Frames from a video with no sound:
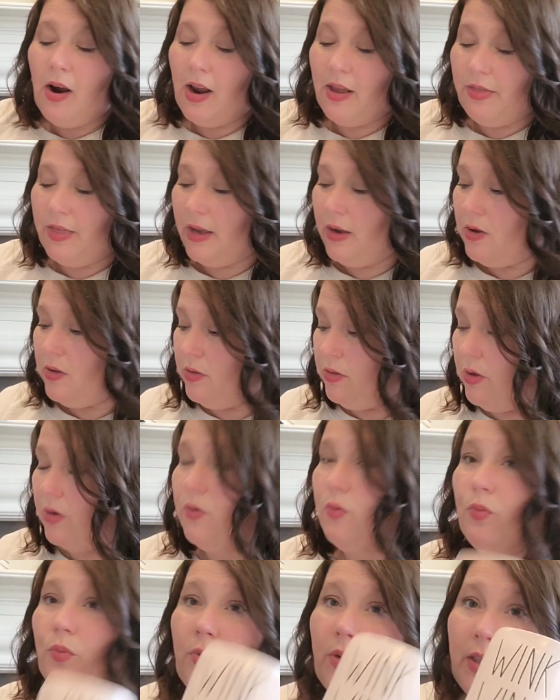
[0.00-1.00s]
I think it'll
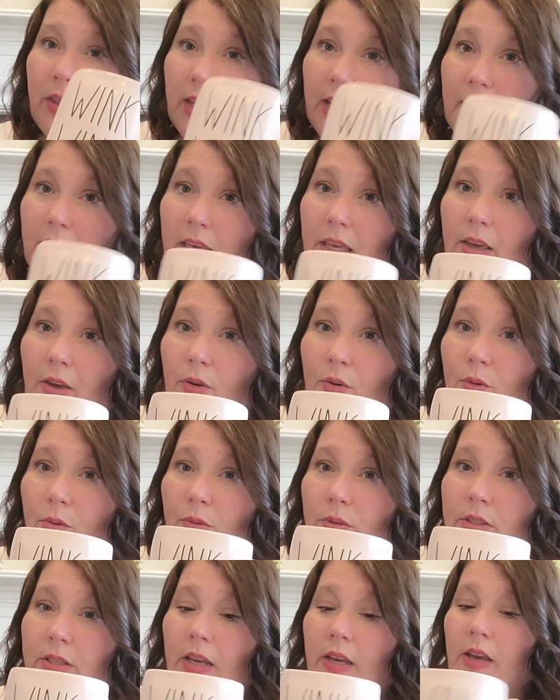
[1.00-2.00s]
look really
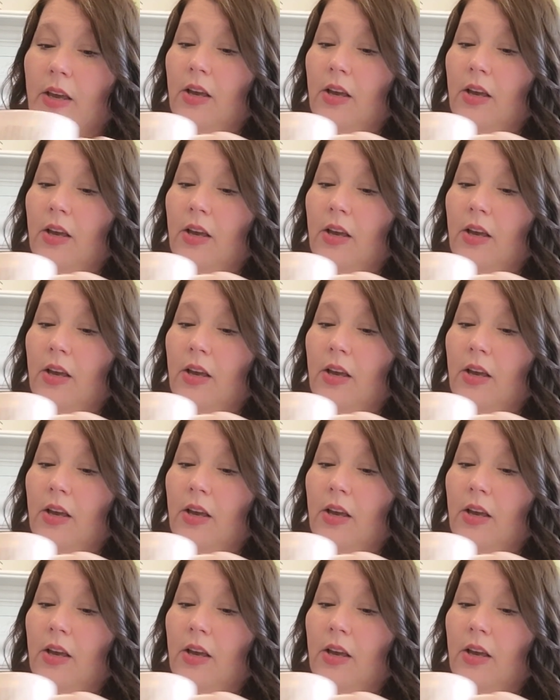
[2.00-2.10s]
cute.